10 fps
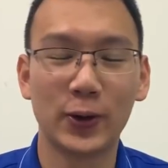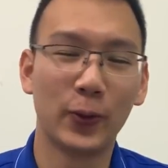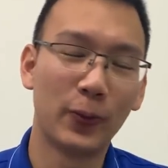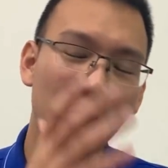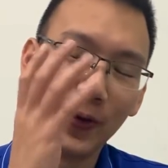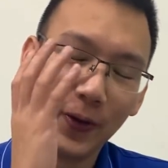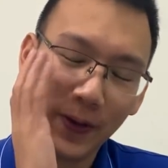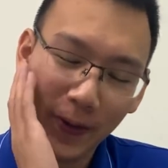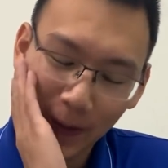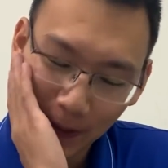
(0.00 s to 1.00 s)
So
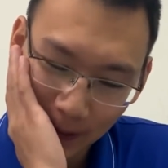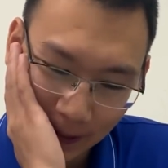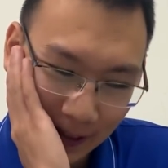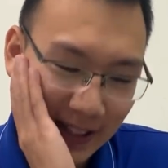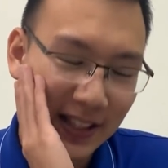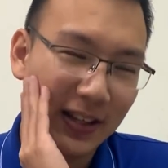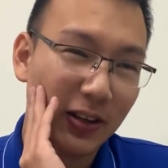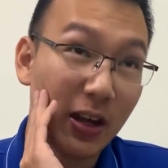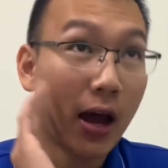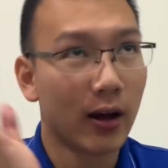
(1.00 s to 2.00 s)

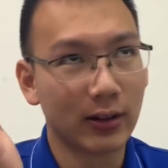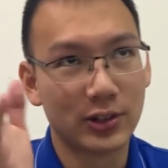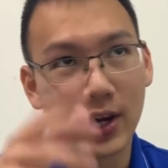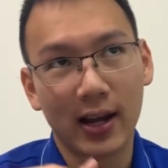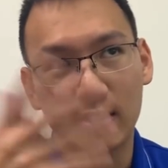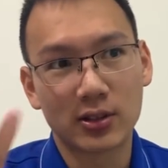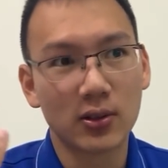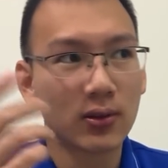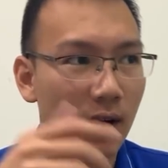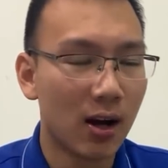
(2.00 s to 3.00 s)
Jen, it's
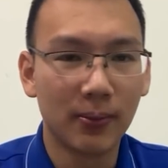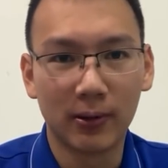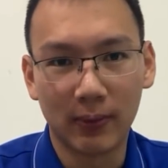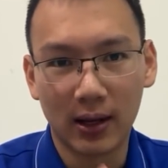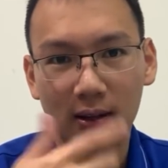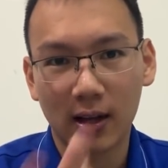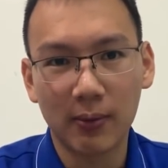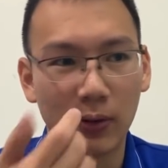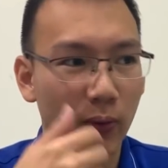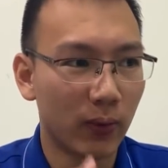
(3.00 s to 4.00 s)
so common, man.
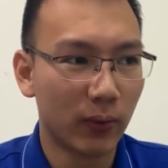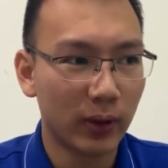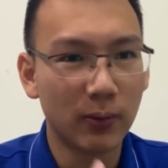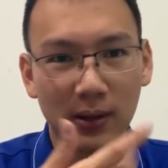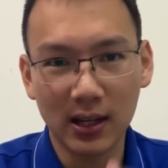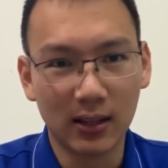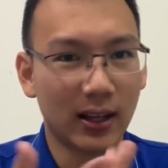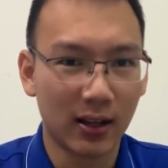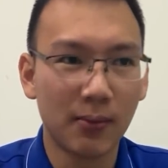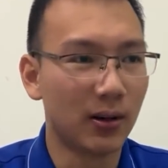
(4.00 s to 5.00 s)
I mean, what do you mean?
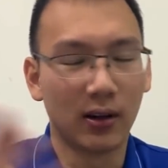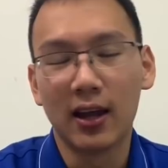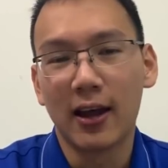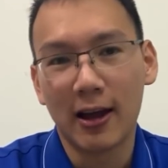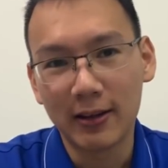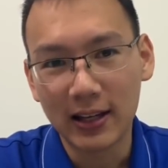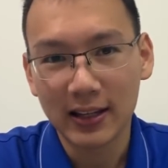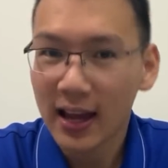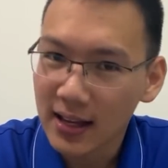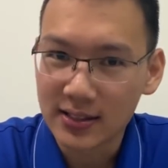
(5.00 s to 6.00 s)
Like, come on.
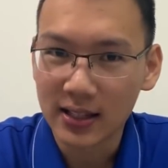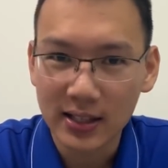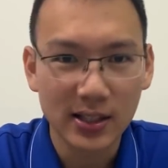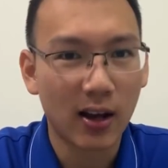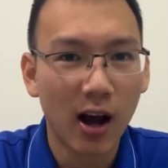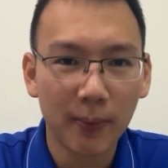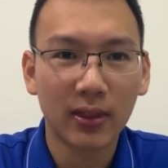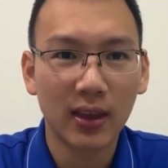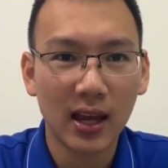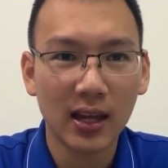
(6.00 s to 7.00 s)
Yes, it's a
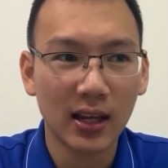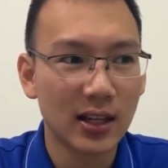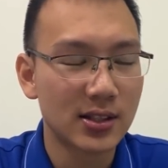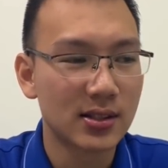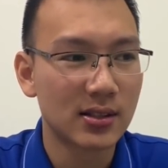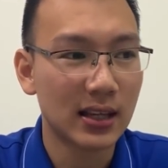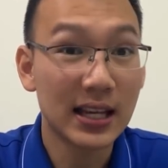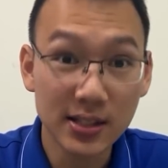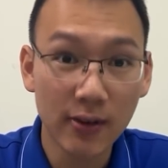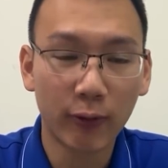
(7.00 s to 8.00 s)
common thing. It's
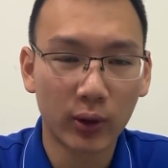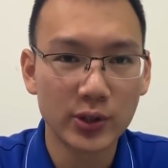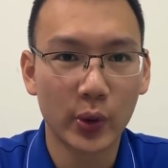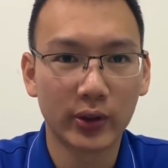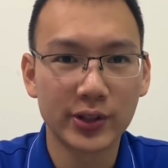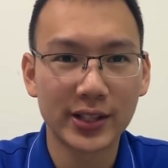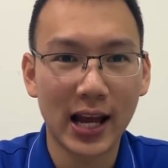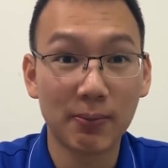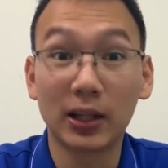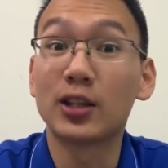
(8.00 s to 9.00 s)
easy for us to
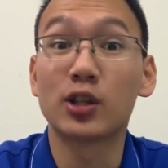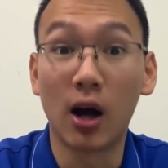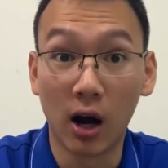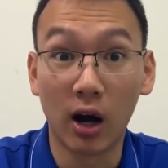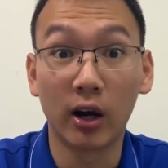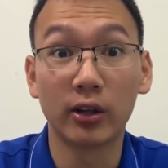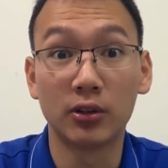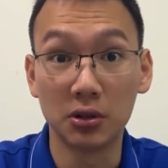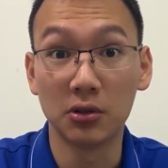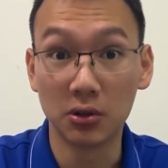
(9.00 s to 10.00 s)
understand, but it's
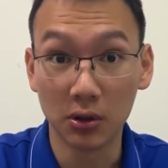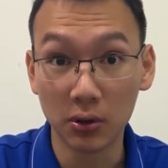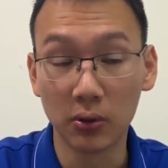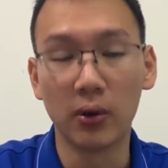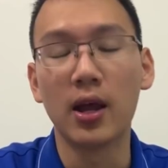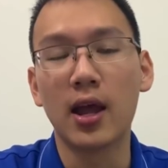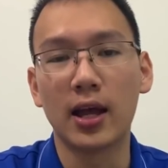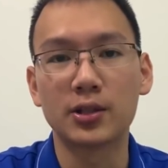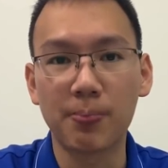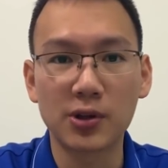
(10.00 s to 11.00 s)
hard to do,
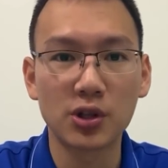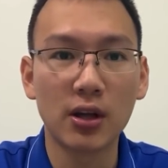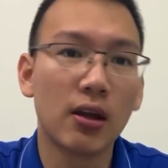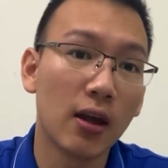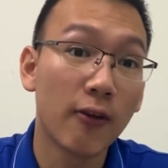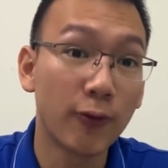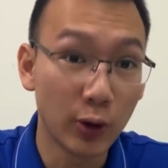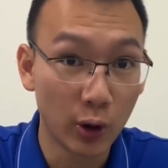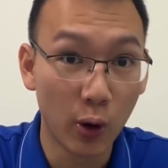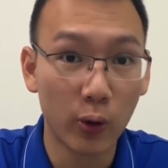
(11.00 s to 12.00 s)
especially if
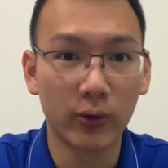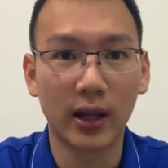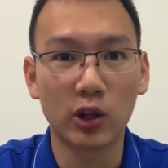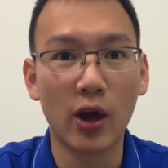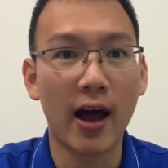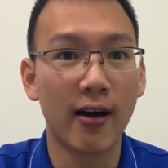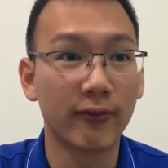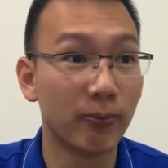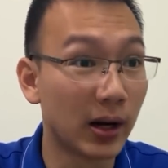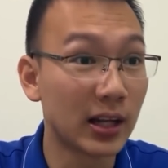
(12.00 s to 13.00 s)
you know that you
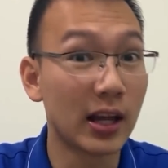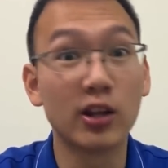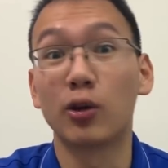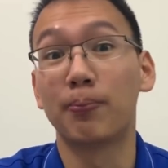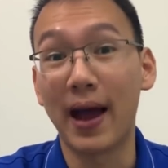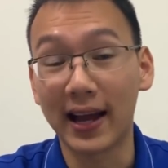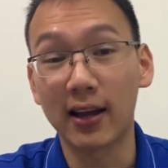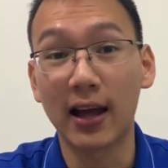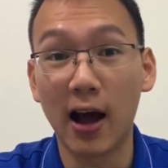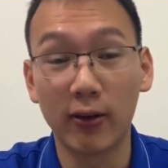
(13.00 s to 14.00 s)
have money in your
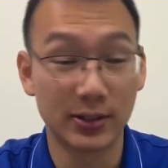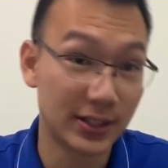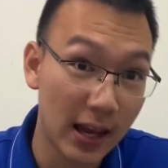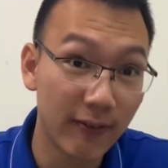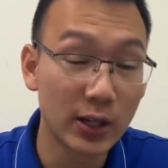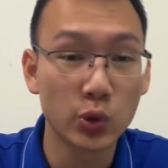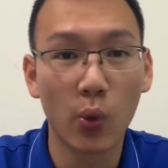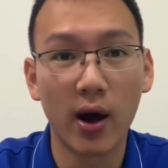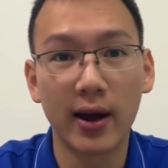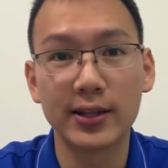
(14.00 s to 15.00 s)
bank account, savings
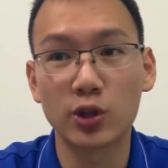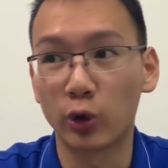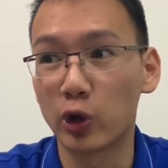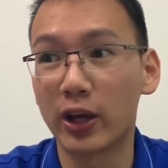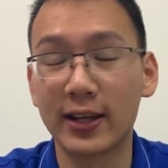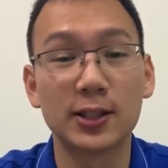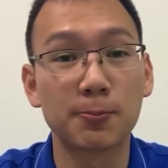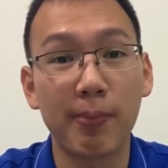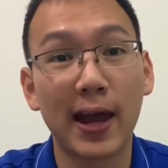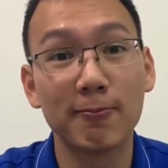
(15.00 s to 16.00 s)
wise, or you can
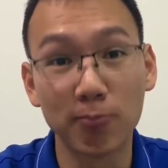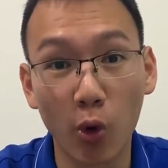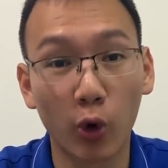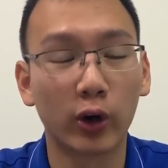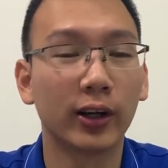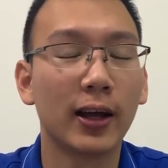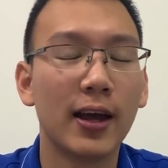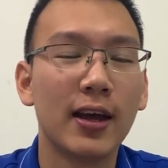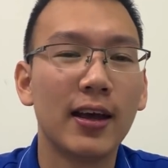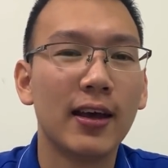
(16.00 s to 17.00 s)
spend more.
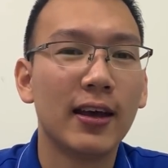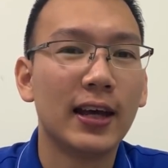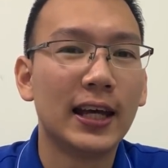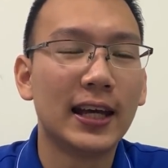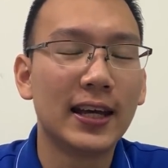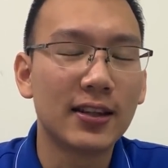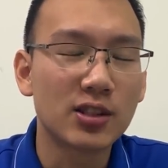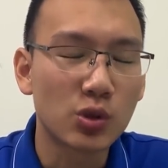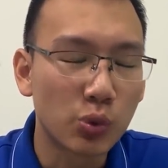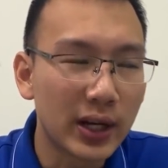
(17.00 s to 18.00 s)

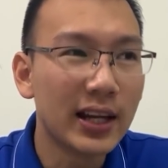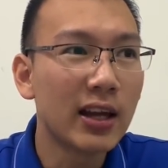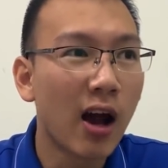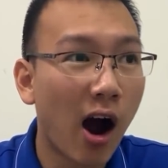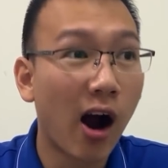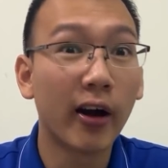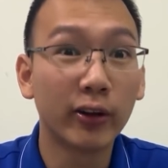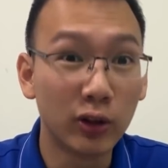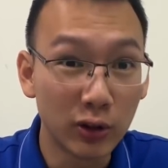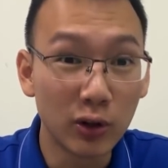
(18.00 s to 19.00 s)
It's really
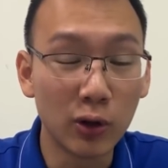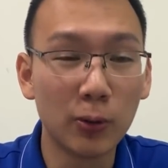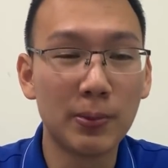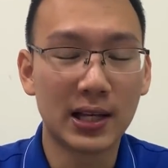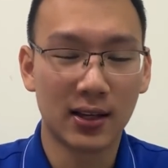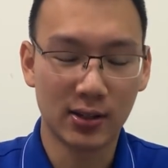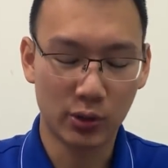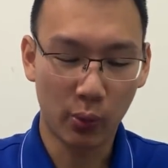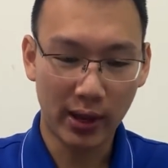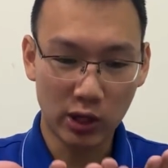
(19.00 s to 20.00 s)
hard to do
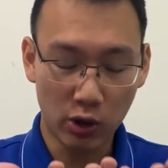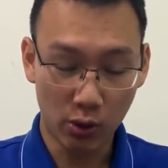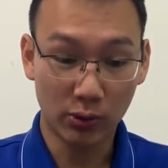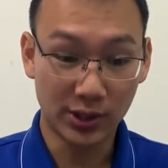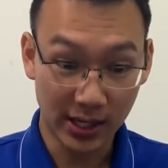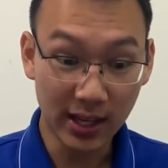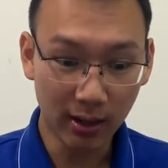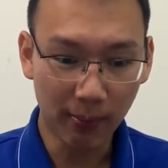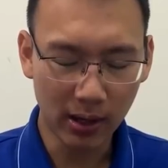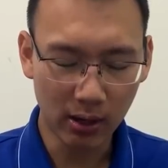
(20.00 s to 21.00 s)
because when you see
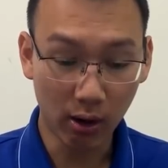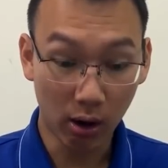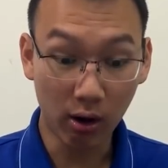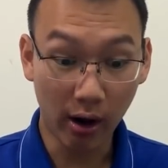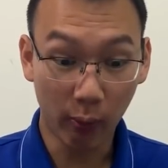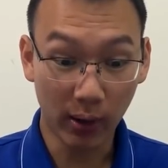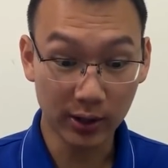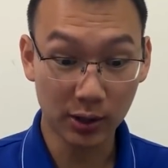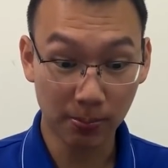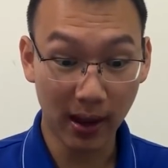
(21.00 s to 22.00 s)
the money, oh, I want
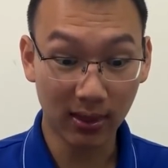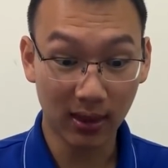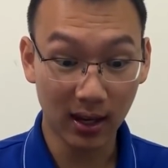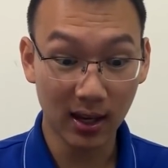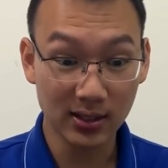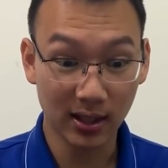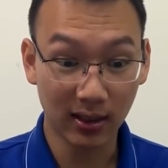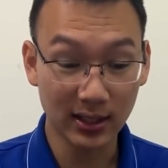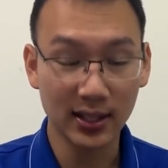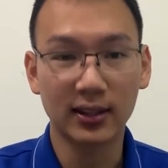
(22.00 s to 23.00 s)
to spend this
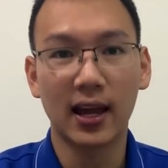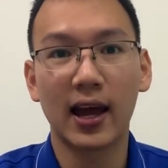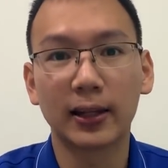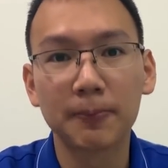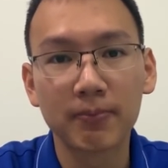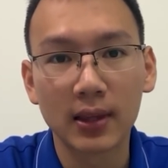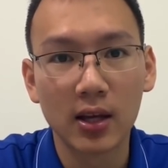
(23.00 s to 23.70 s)
and things like that.